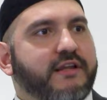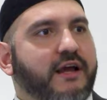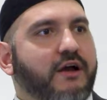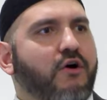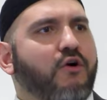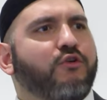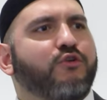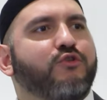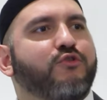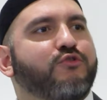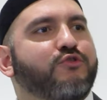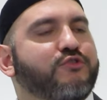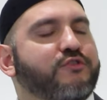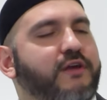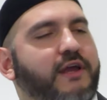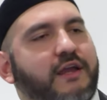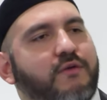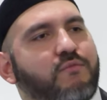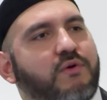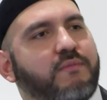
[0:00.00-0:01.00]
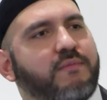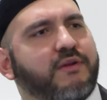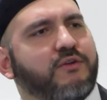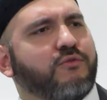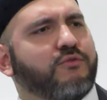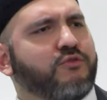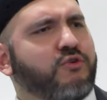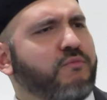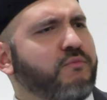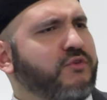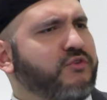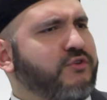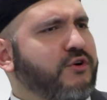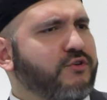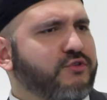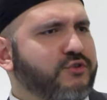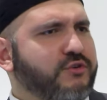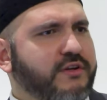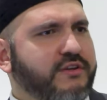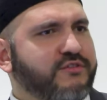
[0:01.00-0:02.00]
that, oh, you just hate women or you're a
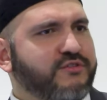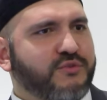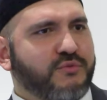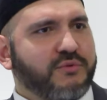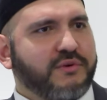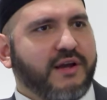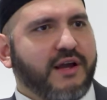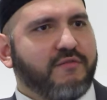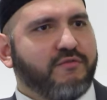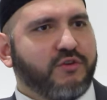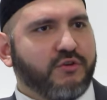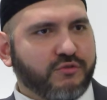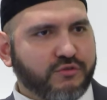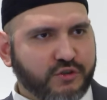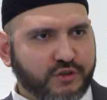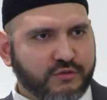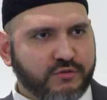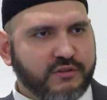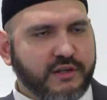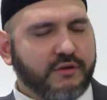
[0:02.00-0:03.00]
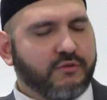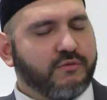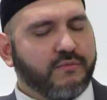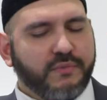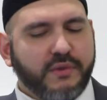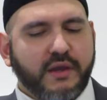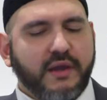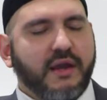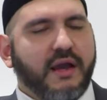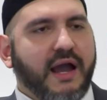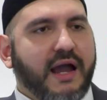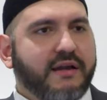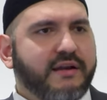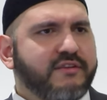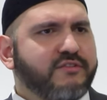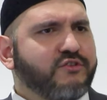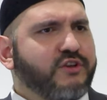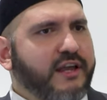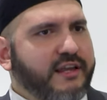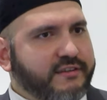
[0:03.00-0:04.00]
misogynist or what have you. Just say, and
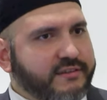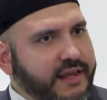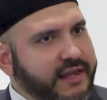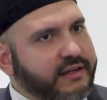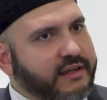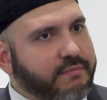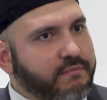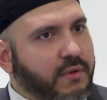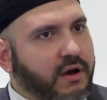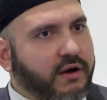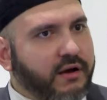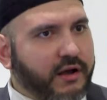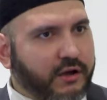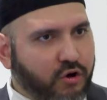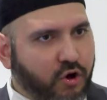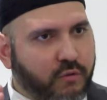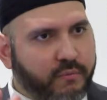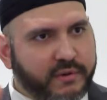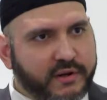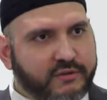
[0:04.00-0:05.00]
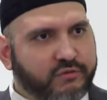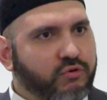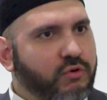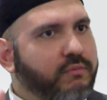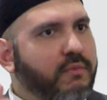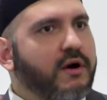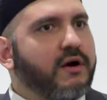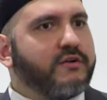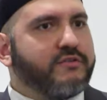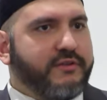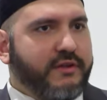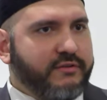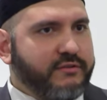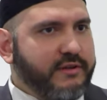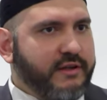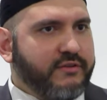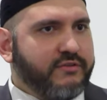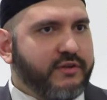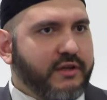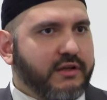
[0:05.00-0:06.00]
it's, it's like a, a, communist or a Marxist,
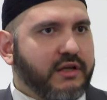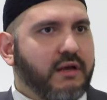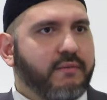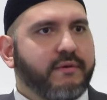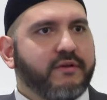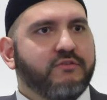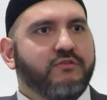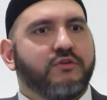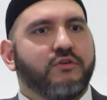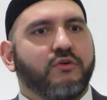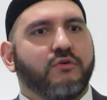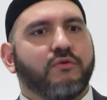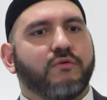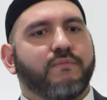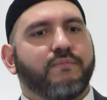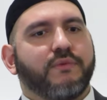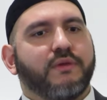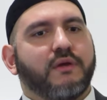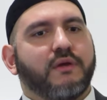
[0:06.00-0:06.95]
let's say, coming to you